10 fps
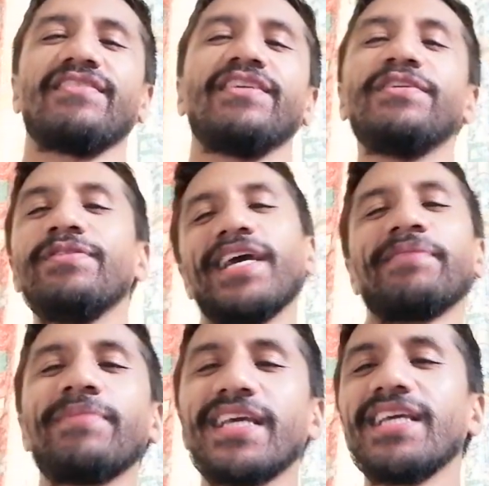you
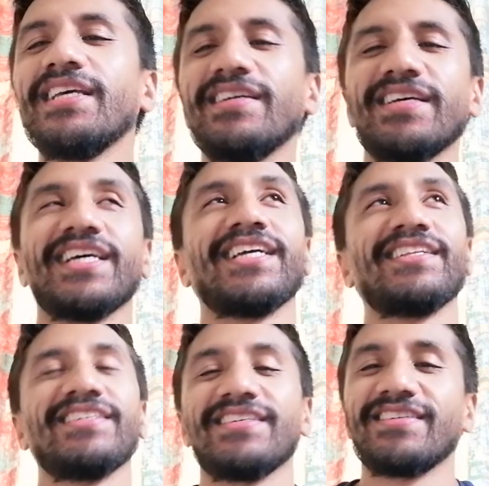and me
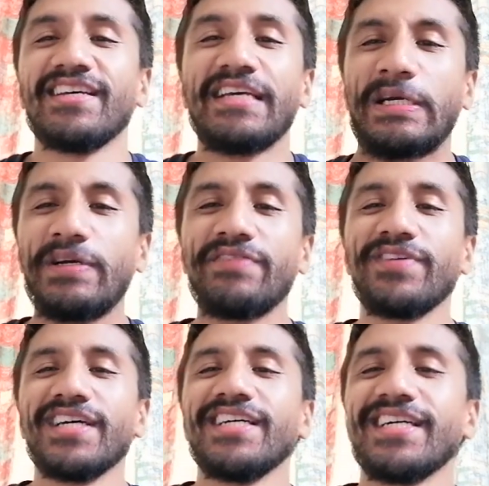and
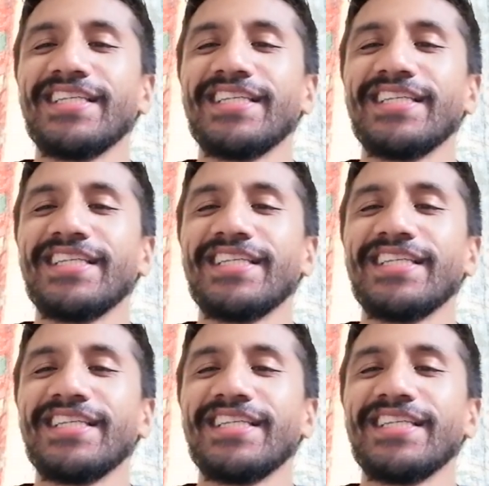whoever